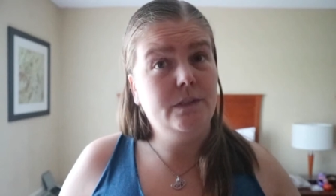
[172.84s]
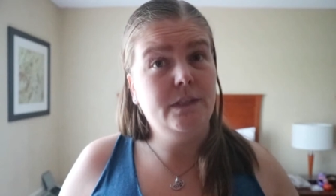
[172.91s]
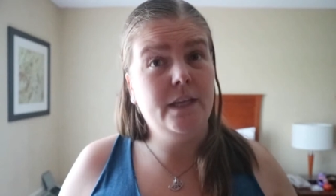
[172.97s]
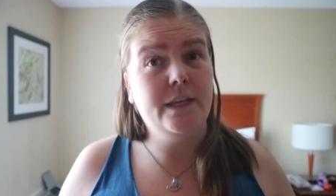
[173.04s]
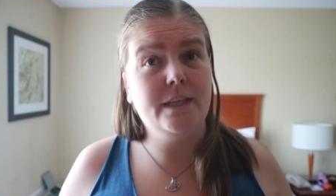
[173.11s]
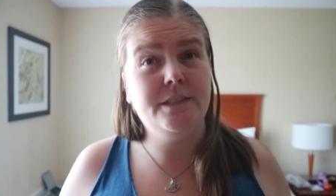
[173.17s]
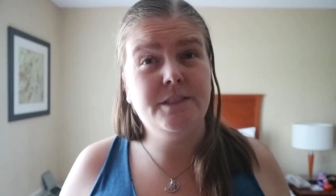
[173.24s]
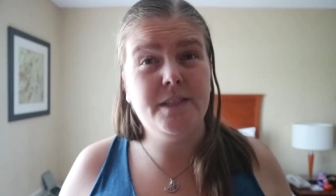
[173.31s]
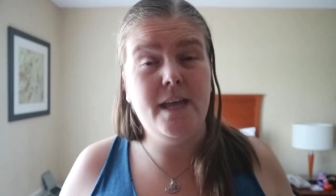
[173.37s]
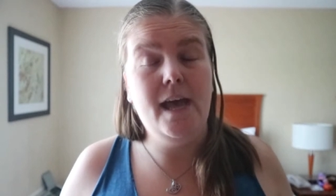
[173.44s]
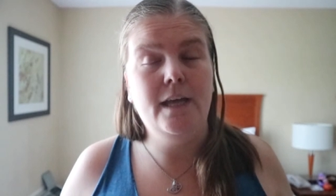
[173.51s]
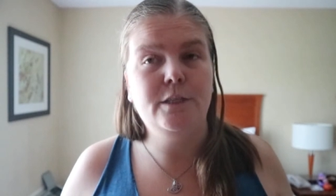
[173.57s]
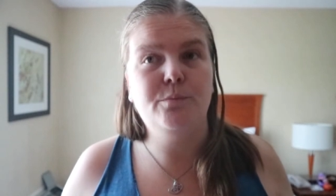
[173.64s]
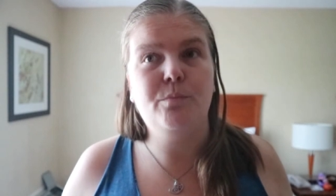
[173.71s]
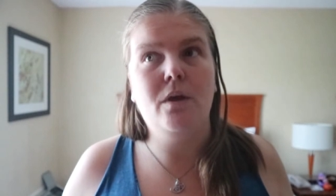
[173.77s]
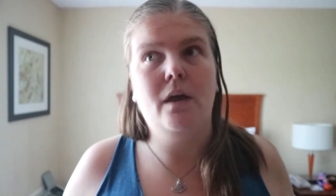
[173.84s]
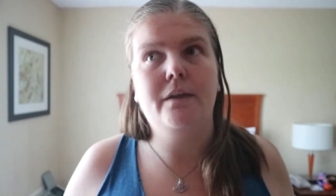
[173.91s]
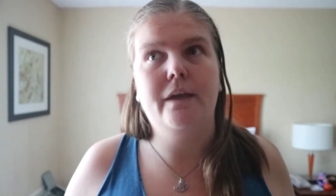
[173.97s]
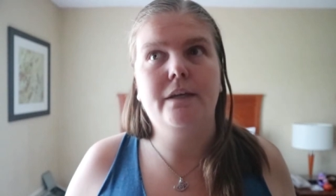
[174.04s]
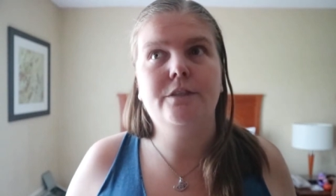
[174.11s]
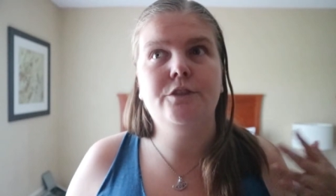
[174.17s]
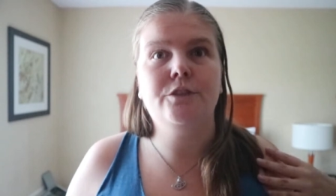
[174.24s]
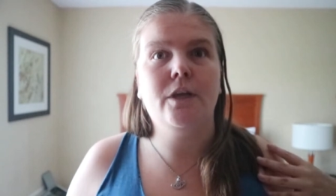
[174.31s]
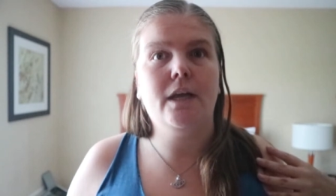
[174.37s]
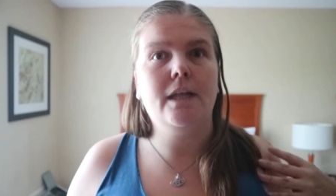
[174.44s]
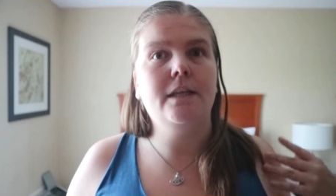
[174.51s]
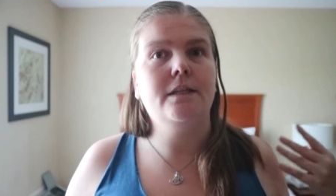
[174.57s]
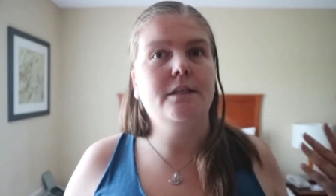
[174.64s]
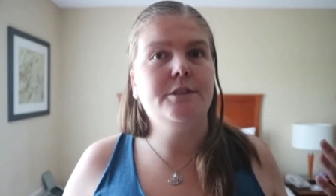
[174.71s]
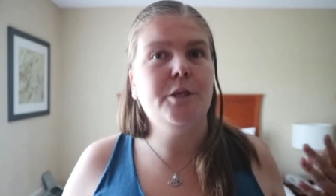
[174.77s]
like it's the end product you're not
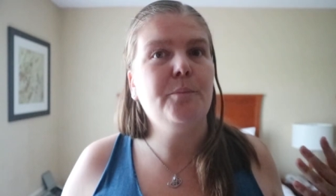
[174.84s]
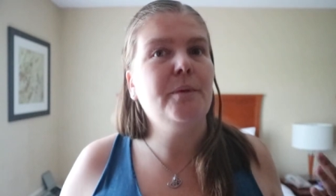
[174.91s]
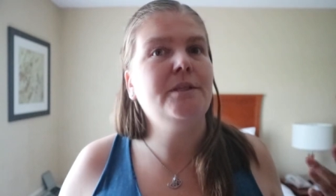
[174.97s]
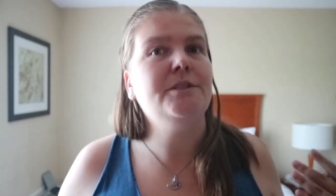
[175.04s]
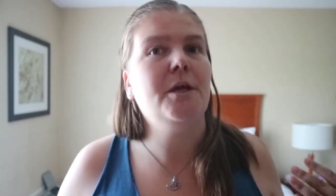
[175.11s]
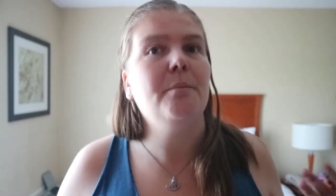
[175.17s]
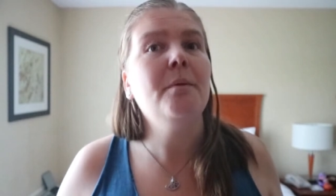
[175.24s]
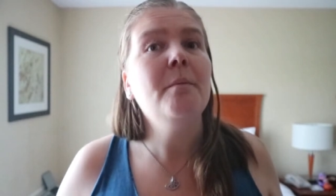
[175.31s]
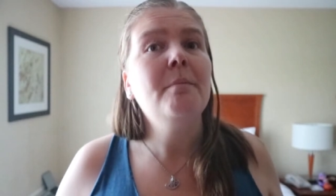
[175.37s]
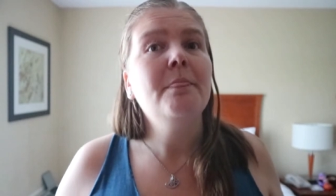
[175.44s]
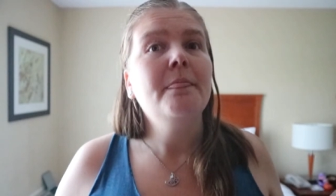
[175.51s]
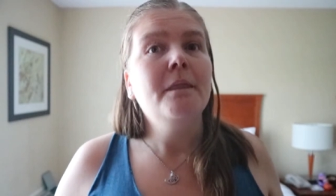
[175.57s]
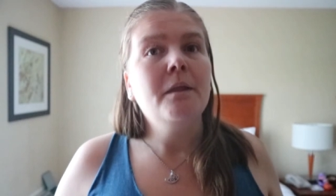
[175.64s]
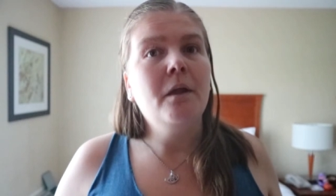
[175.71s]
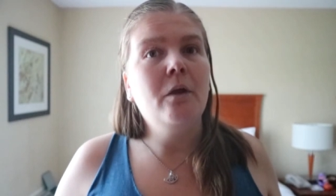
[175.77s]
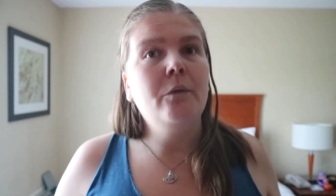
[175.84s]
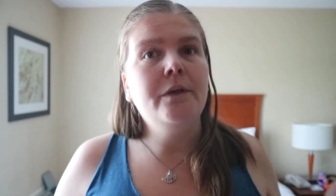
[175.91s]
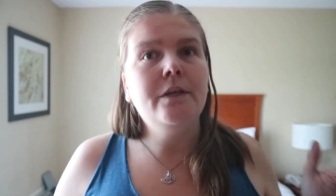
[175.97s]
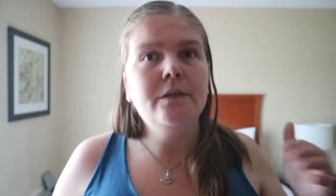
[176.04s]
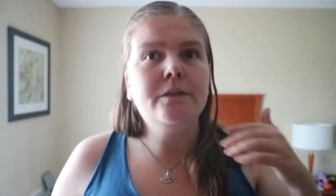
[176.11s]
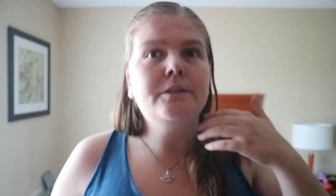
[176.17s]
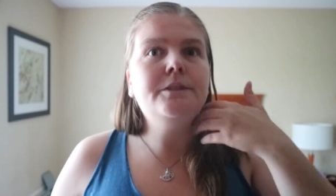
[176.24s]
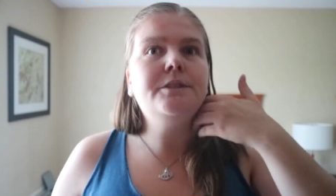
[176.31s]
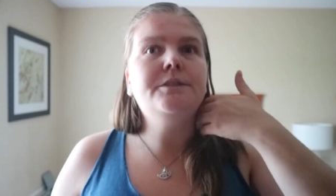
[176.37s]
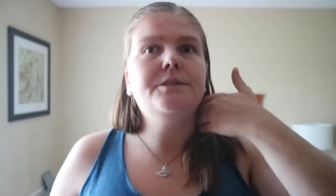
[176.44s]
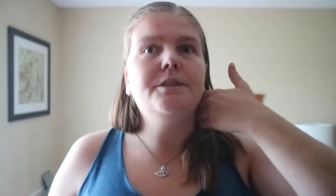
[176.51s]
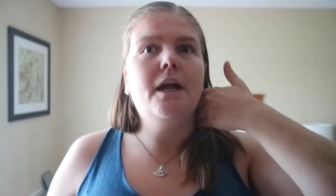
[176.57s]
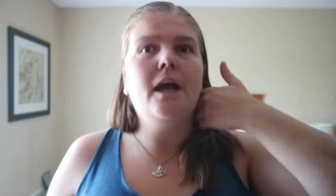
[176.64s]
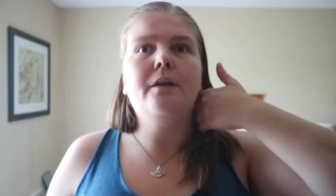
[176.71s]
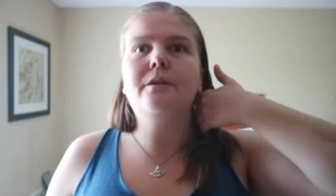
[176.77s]
getting the step by step oh here's
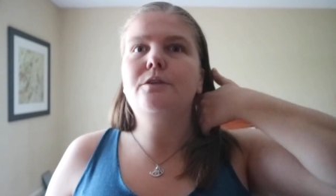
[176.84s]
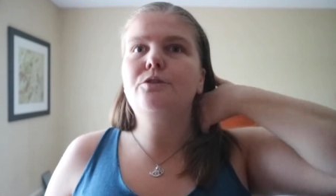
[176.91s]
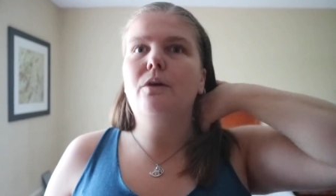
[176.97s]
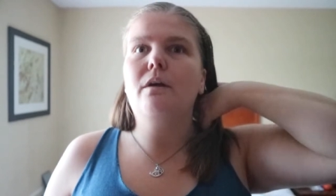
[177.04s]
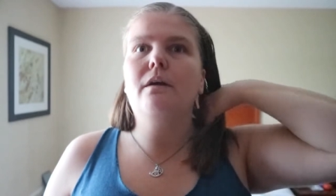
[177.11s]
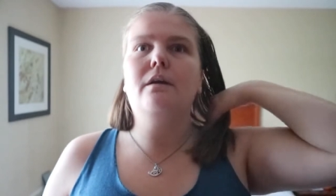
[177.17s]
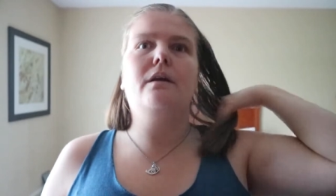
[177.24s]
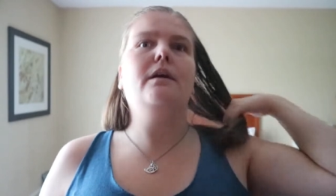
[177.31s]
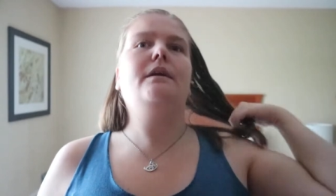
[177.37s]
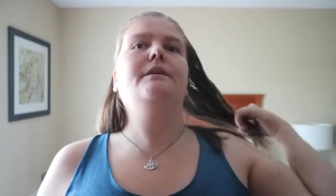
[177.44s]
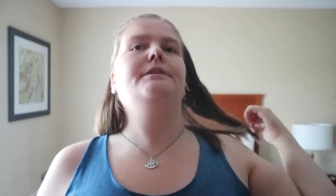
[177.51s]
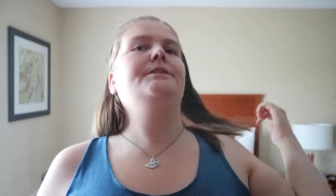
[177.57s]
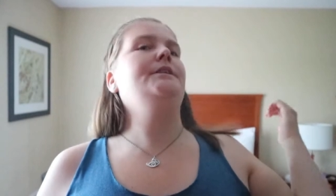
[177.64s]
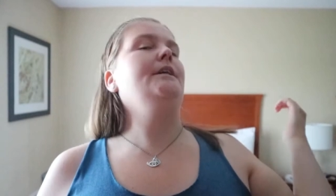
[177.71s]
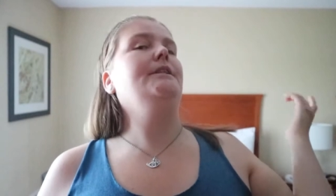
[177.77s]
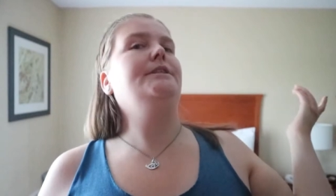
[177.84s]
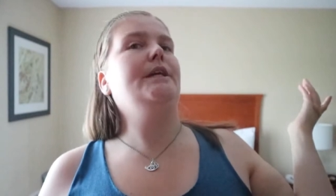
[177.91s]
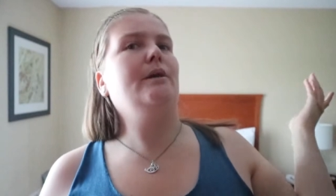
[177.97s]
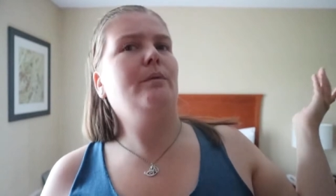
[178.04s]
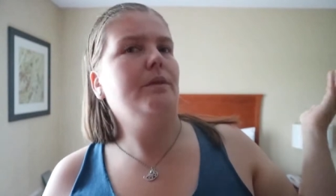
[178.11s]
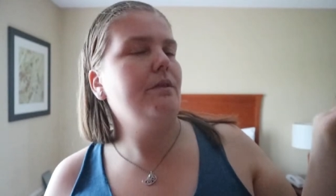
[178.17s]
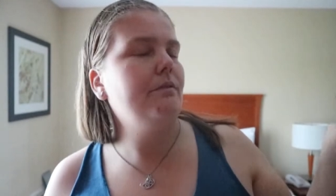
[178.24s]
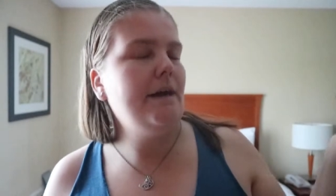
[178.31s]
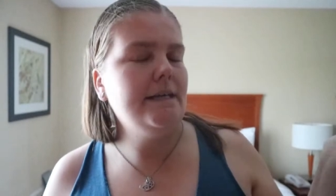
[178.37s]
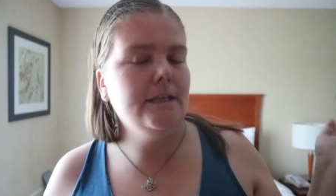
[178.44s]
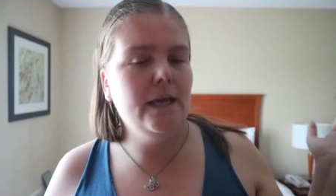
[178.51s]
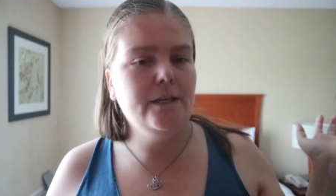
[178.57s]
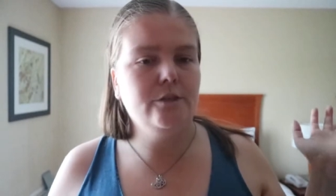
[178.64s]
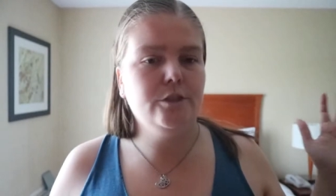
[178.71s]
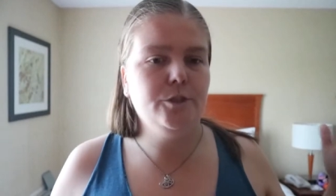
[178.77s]
how to draw a sunset with fine
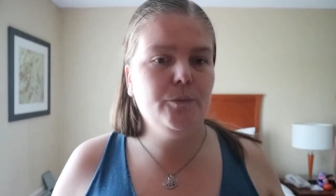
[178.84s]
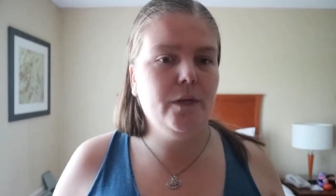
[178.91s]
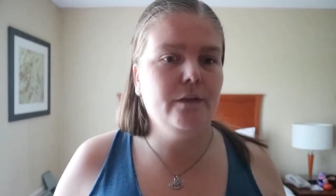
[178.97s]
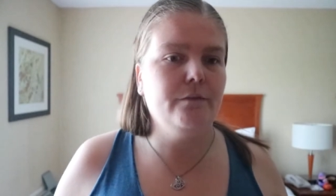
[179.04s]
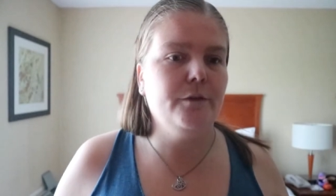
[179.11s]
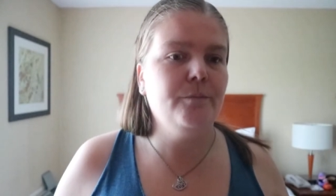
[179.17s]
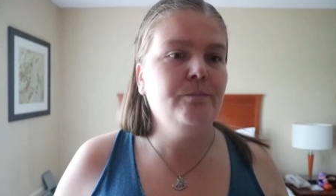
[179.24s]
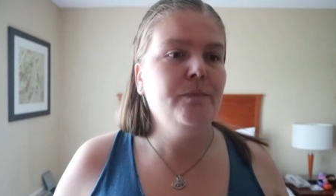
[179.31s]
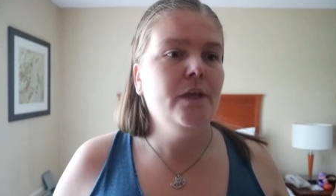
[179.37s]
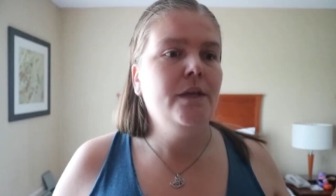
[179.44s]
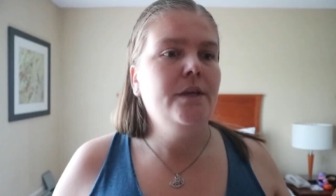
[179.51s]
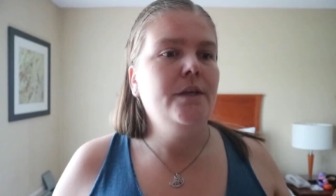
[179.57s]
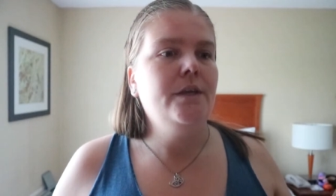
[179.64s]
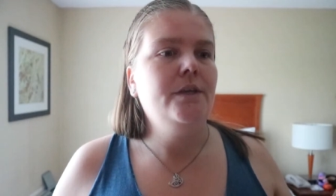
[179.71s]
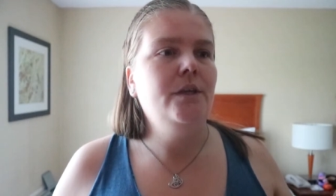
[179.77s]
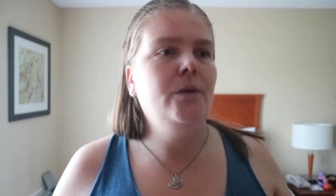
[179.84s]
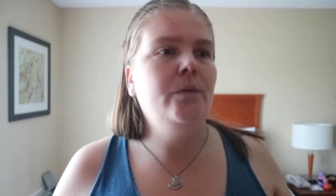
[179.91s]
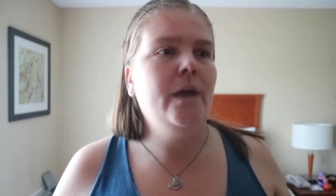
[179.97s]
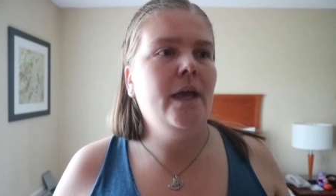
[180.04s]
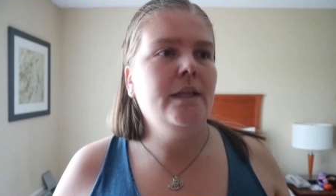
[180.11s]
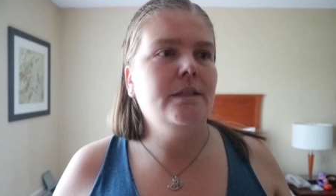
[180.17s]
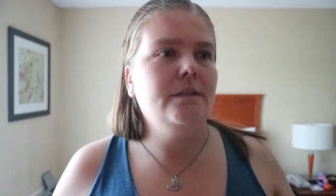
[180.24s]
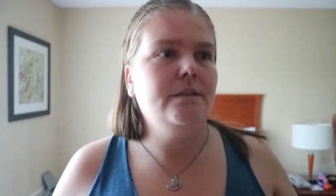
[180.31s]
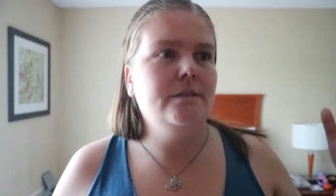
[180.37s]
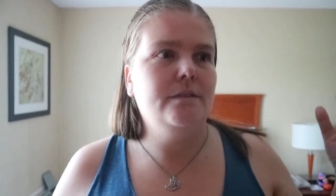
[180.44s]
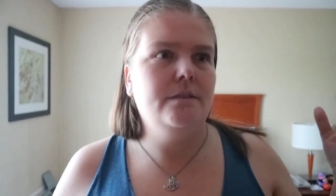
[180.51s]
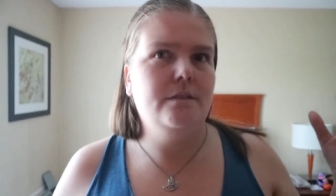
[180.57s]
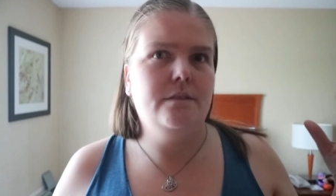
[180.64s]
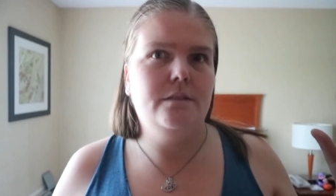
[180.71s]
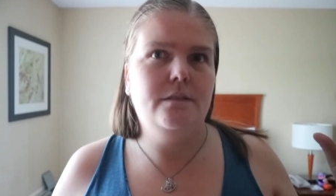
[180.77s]
liners or whatever you get
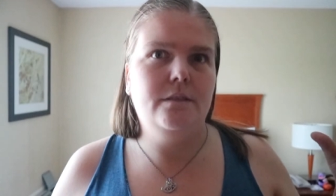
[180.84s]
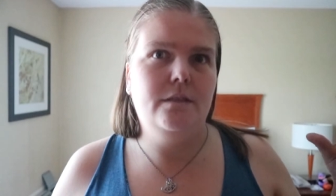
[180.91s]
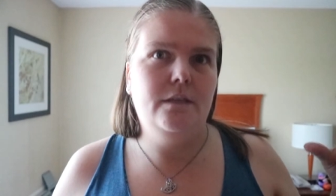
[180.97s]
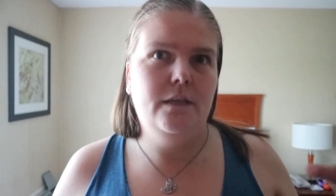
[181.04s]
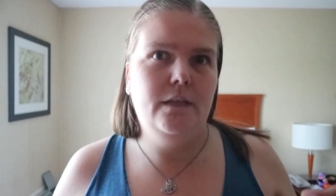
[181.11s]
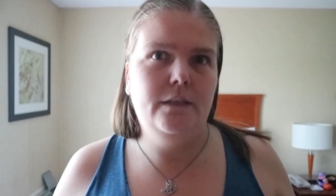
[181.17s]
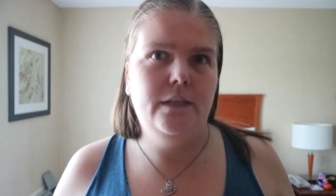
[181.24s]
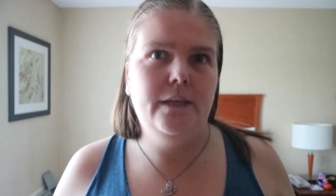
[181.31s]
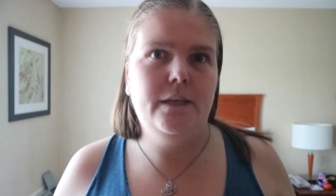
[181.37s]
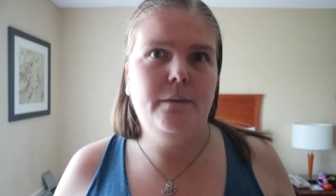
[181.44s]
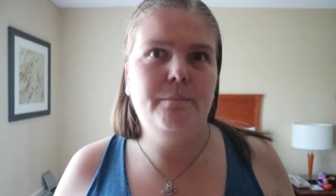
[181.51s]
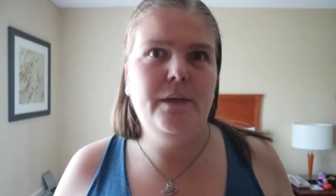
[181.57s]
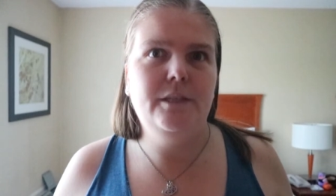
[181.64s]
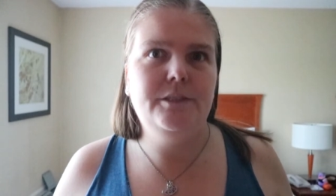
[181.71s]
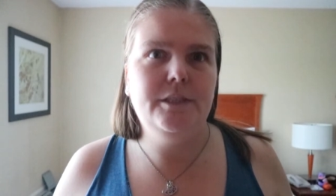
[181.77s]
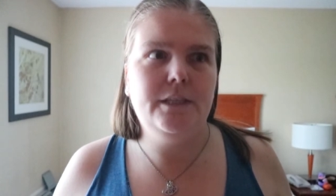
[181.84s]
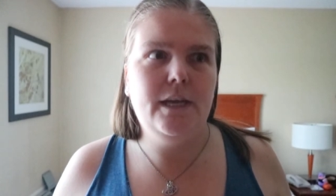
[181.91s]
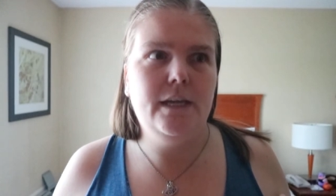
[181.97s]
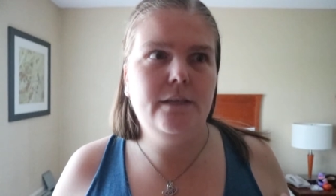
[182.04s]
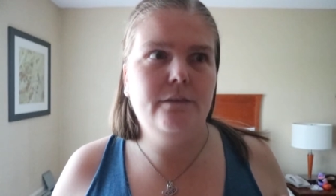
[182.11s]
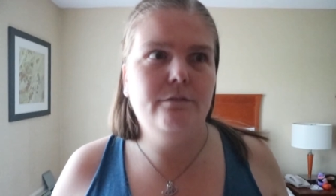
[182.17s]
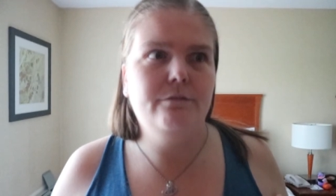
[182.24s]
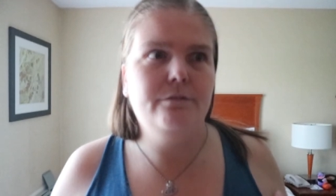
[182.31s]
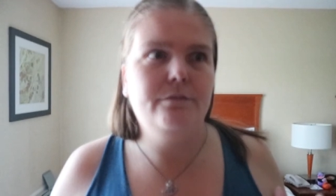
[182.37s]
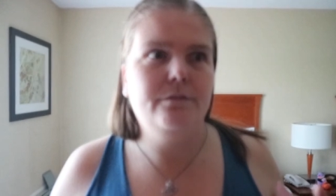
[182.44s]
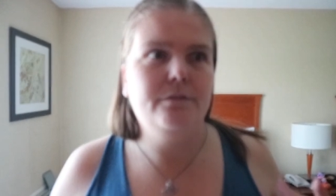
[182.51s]
like a basic kind of